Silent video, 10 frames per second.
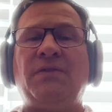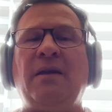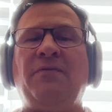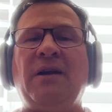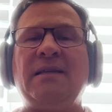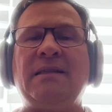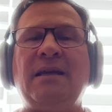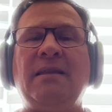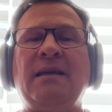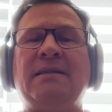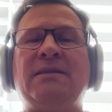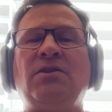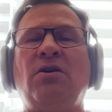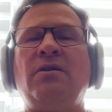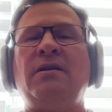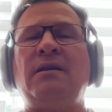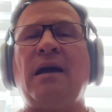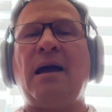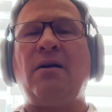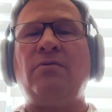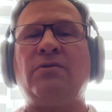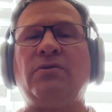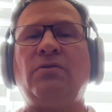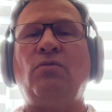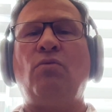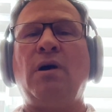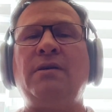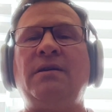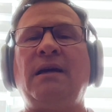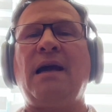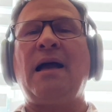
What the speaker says: If I say they started out wanting a